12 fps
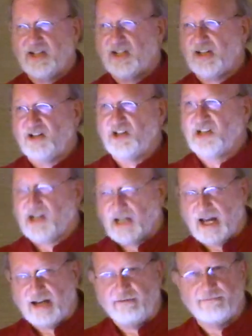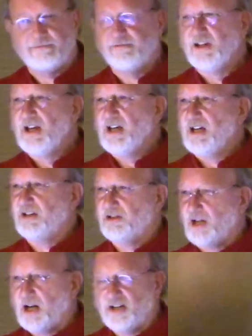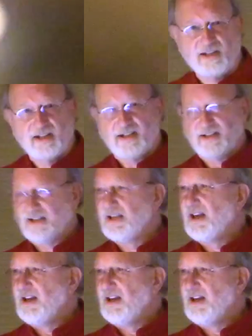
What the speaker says: such as life and consciousness.